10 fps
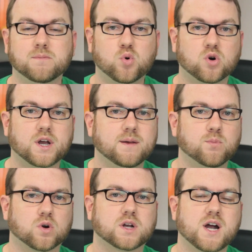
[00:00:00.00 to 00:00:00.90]
more and
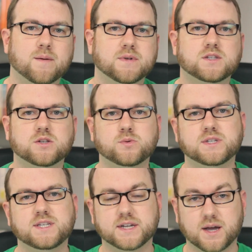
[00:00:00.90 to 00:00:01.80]
more common, so to
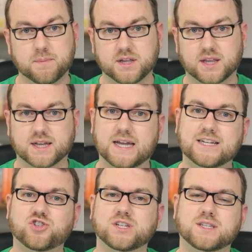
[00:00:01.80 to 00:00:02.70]
see a company like
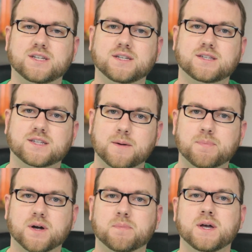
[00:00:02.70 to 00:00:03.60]
HTC
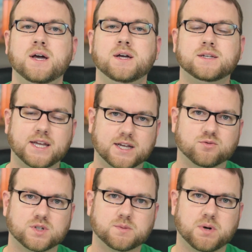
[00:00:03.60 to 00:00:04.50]
step up, take a
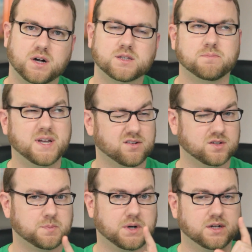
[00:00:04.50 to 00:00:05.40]
response, make a
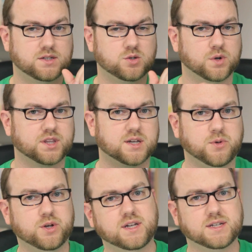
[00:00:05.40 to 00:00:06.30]
response to what the
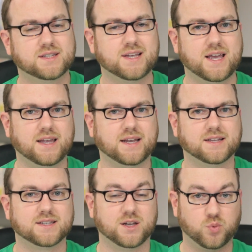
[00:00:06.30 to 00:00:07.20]
community is saying
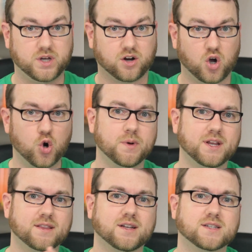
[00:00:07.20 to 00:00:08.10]
and say, we are
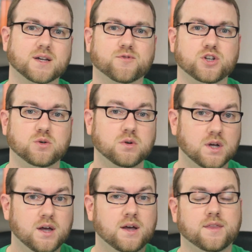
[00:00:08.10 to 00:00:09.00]
opening things up for you,
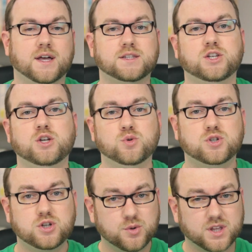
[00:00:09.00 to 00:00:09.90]
that's a
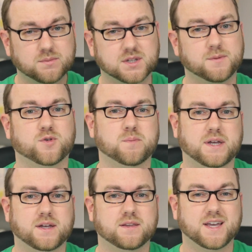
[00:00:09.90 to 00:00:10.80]
huge 2 thumbs up for
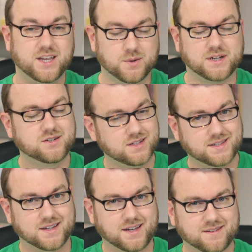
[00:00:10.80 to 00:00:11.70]
me. Thank you,
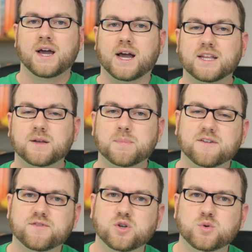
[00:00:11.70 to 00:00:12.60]
HTC. And in a bit
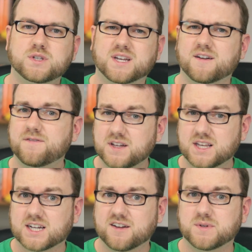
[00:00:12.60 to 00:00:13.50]
of news that I feel
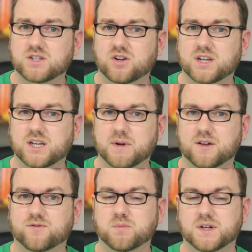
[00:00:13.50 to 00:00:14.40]
like I've been talking
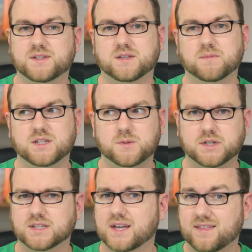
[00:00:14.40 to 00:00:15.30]
about for months and months,
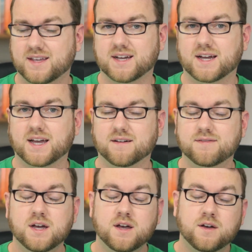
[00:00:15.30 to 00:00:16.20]
because I think I
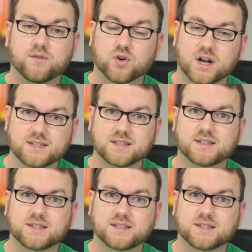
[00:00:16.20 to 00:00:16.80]
have, Verizon